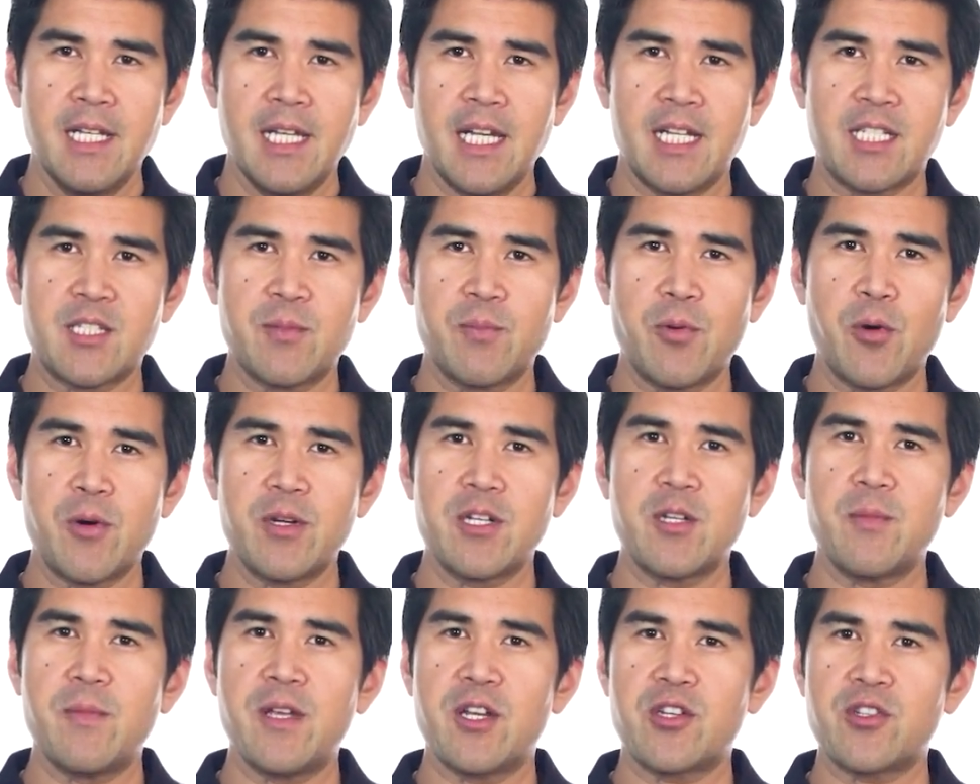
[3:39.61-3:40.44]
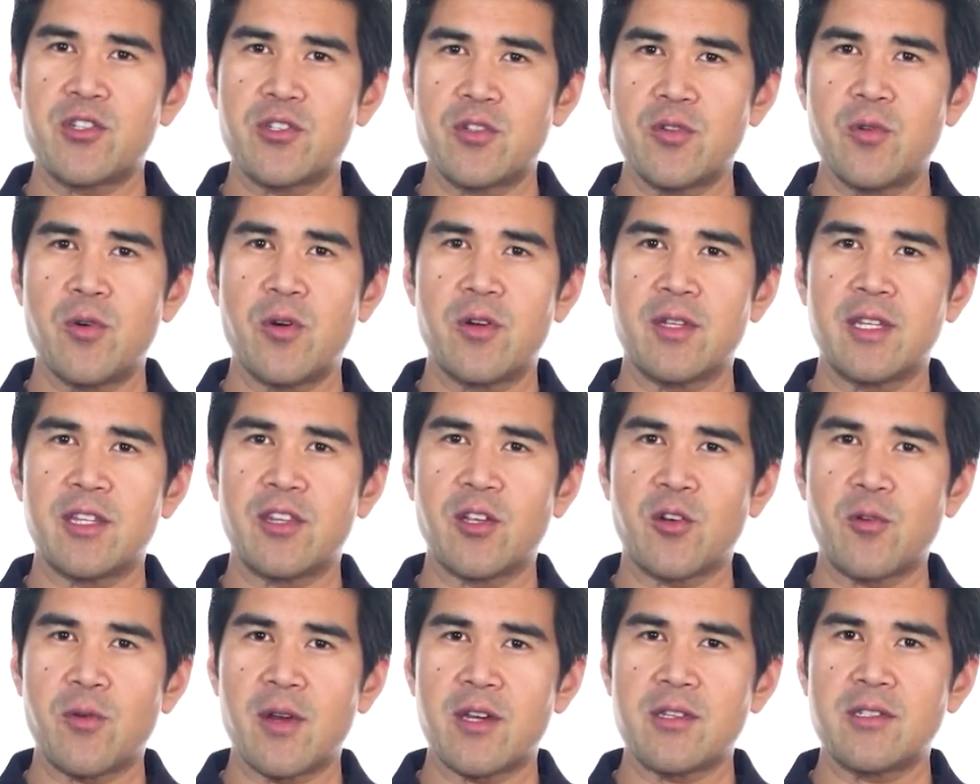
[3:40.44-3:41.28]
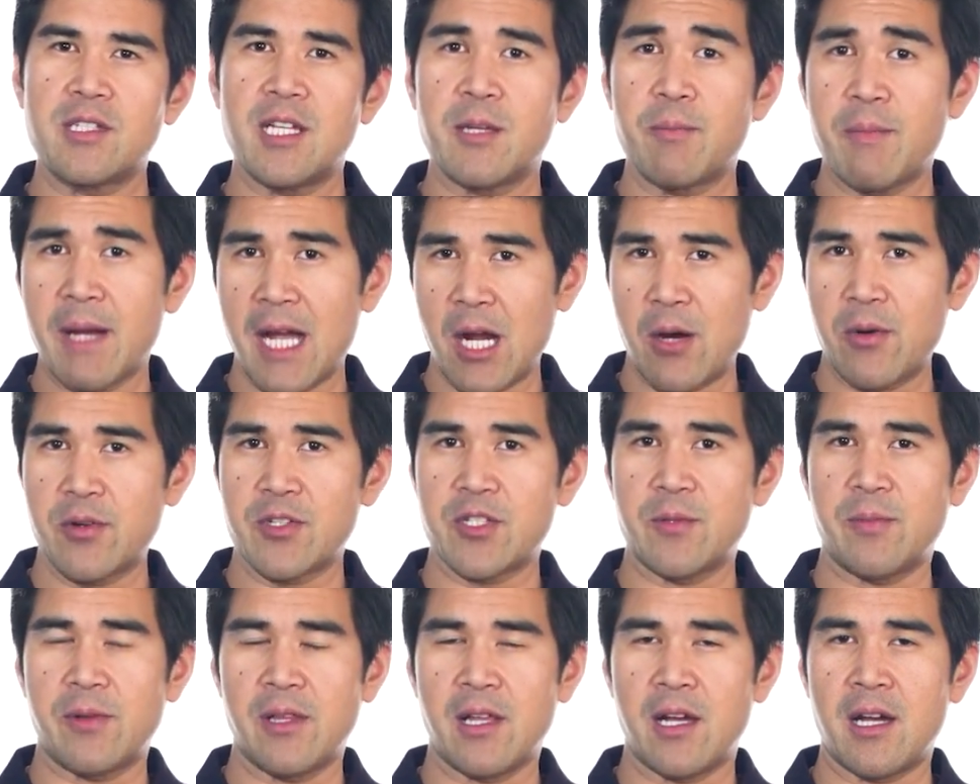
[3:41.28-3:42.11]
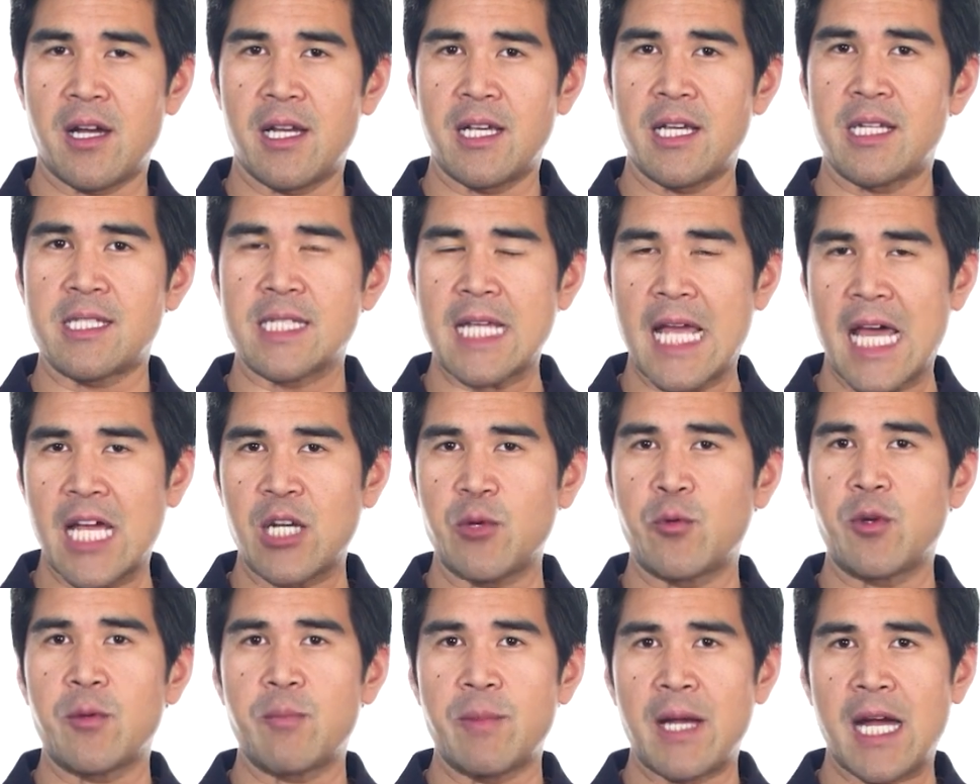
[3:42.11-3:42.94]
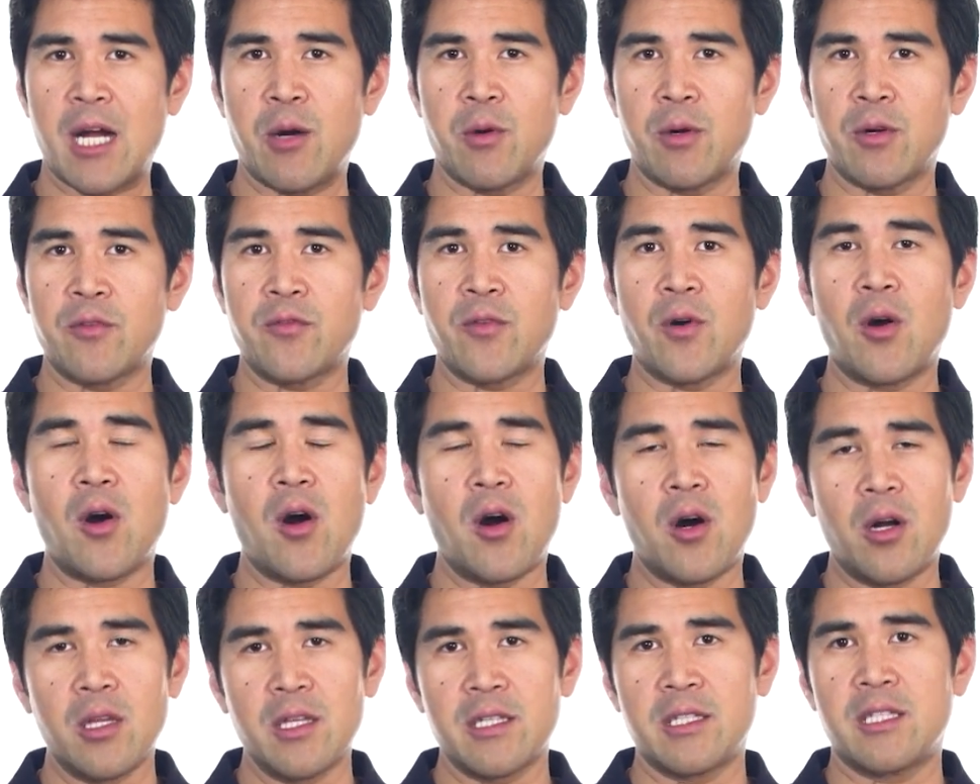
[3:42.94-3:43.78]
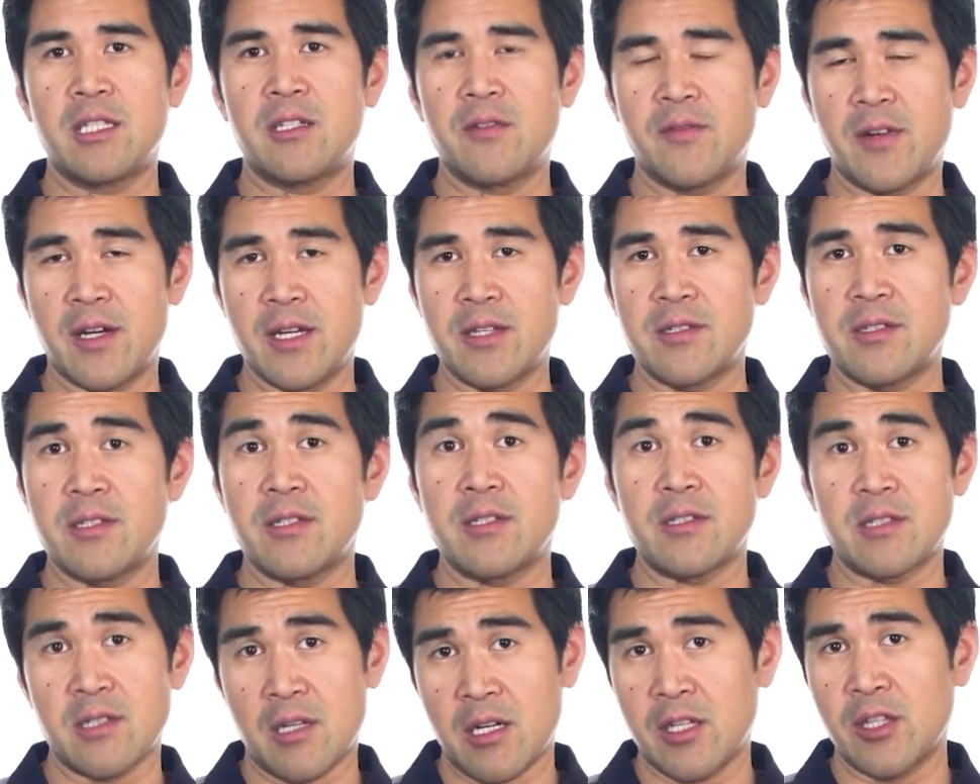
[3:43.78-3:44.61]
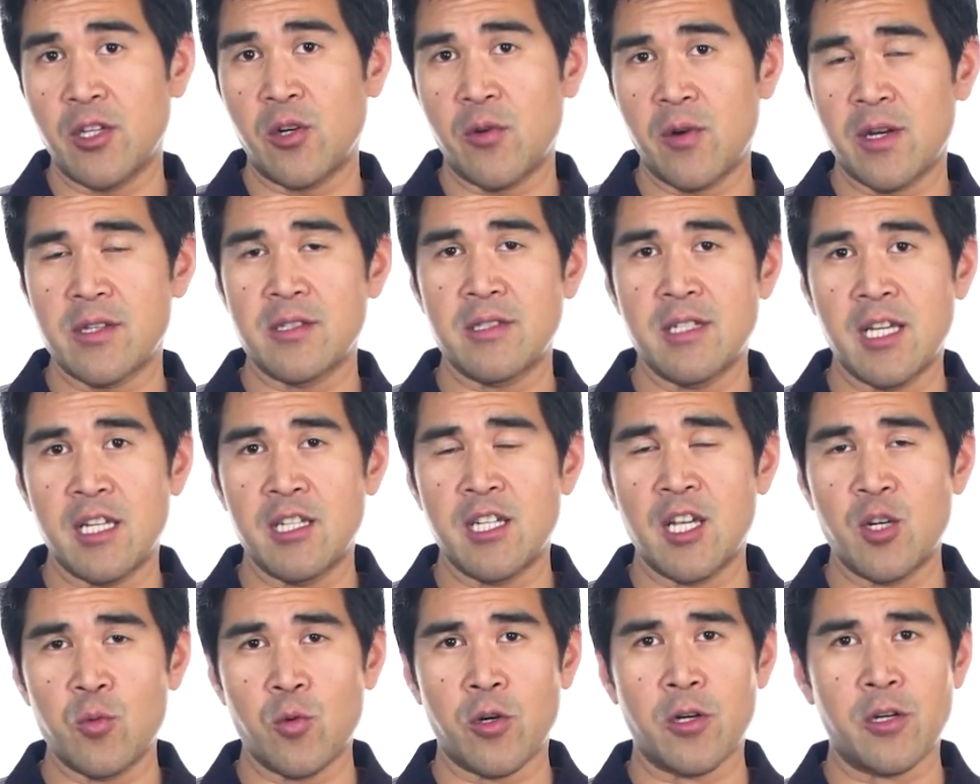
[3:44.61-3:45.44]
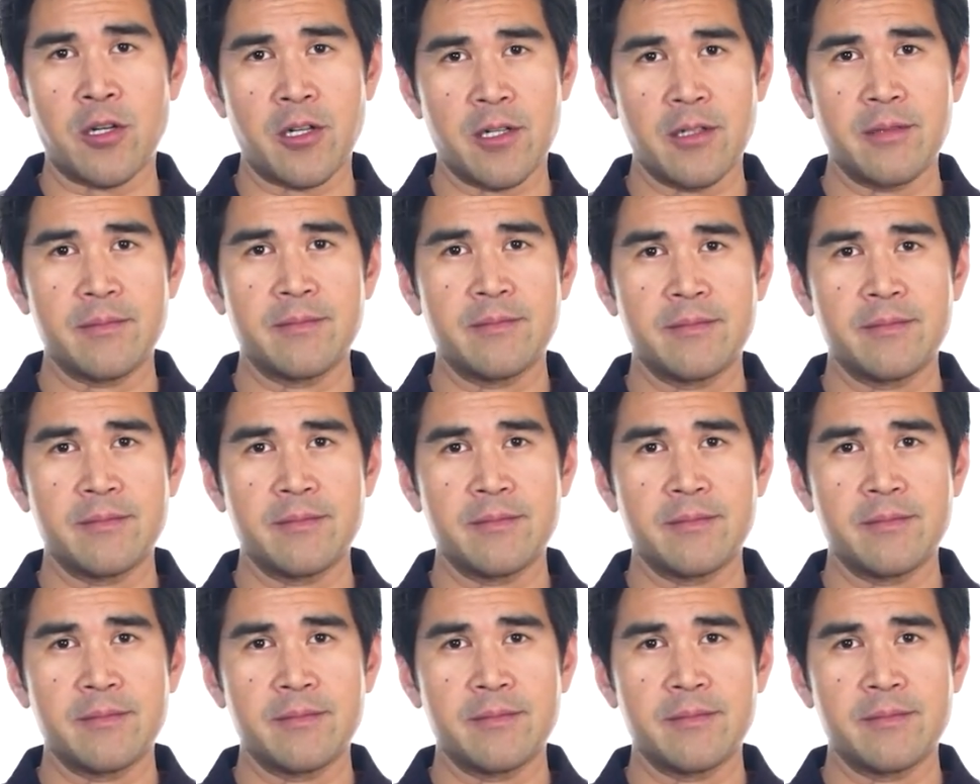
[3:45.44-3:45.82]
It's important to make sure that the CrestNet power supply has adequate power for all of the devices on the CrestNet network.